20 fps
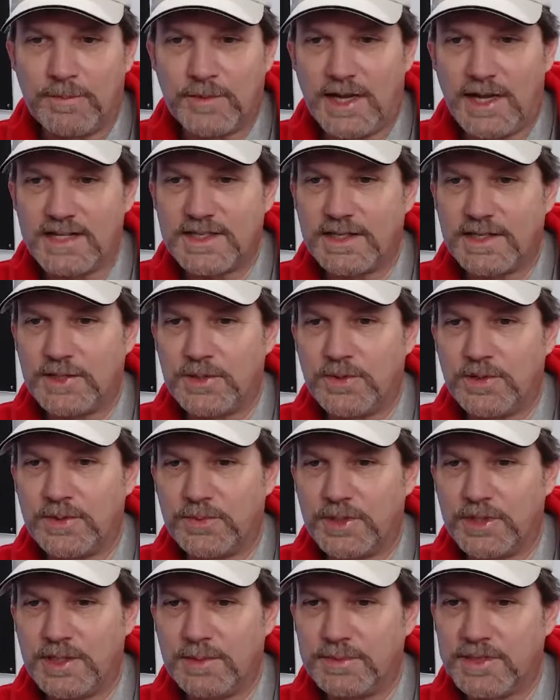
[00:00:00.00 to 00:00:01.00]
How's it going,
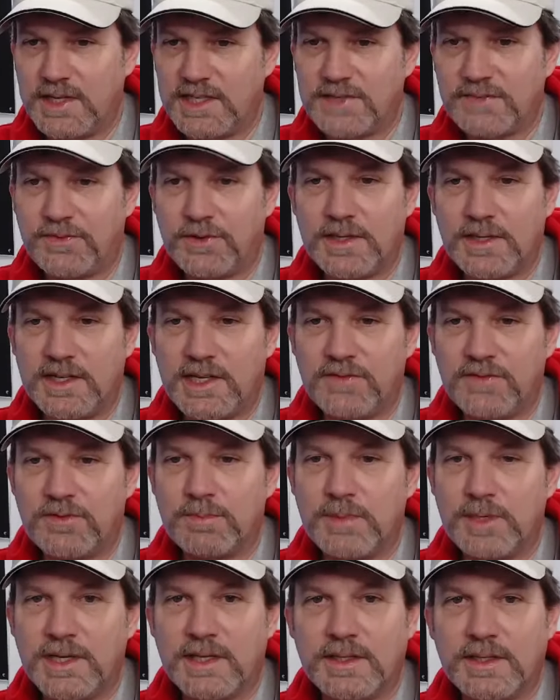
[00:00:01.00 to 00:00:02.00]
William? Thank you for
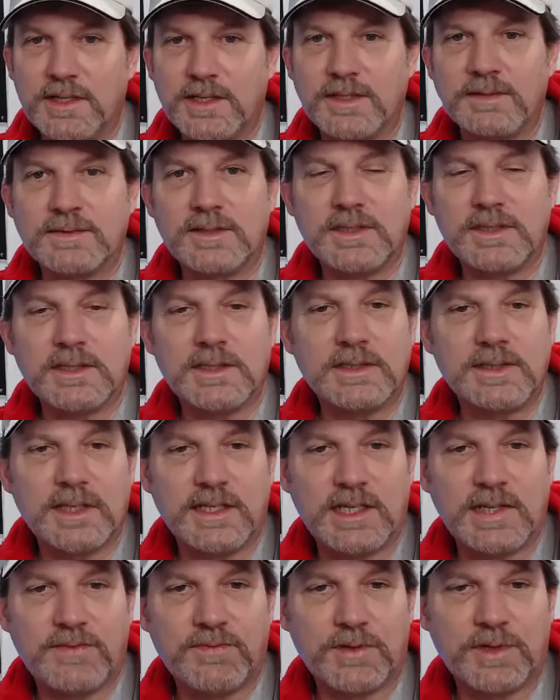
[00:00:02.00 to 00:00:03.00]
being here, and
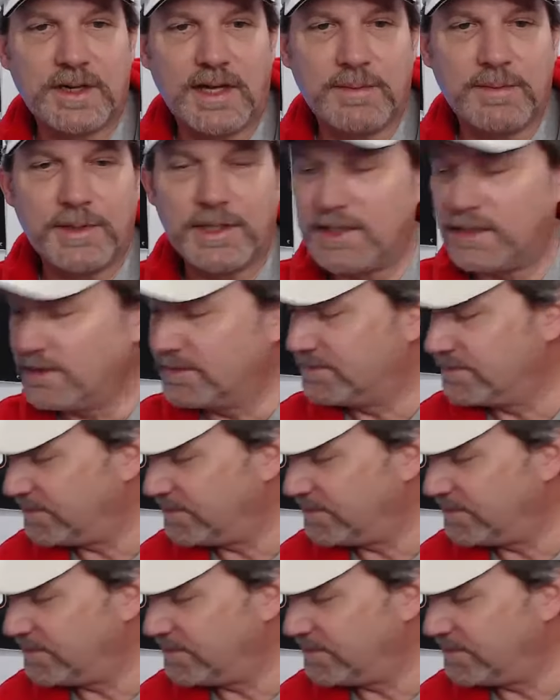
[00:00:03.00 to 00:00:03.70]
thank you for commenting.